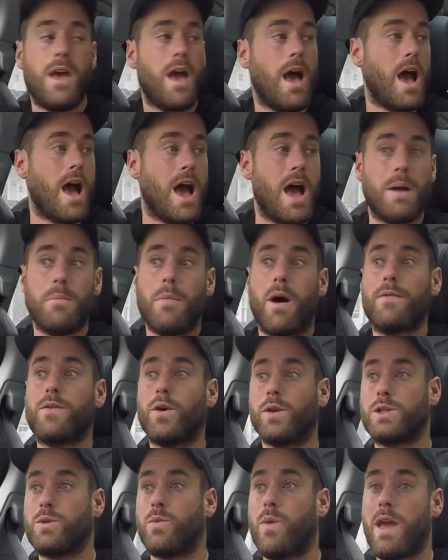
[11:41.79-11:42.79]
I've
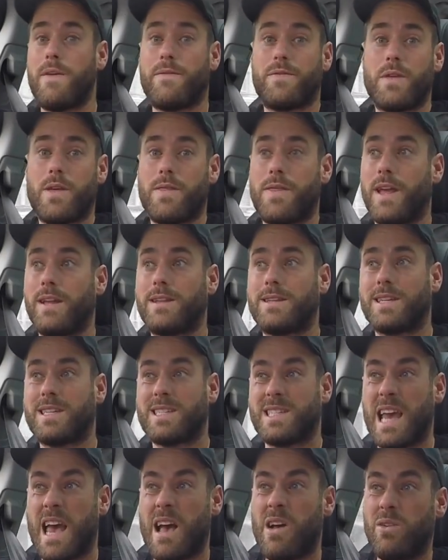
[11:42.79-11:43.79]
got to wait for the thing to
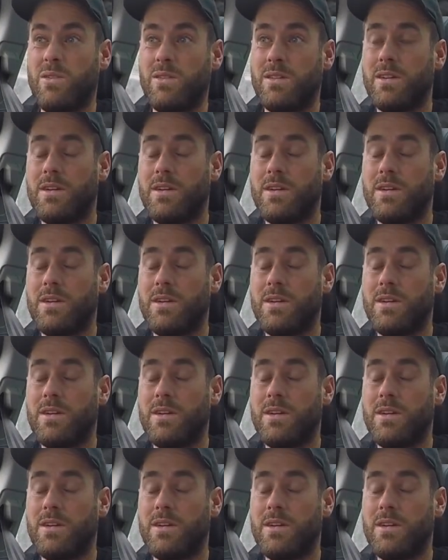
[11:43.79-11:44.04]
sell,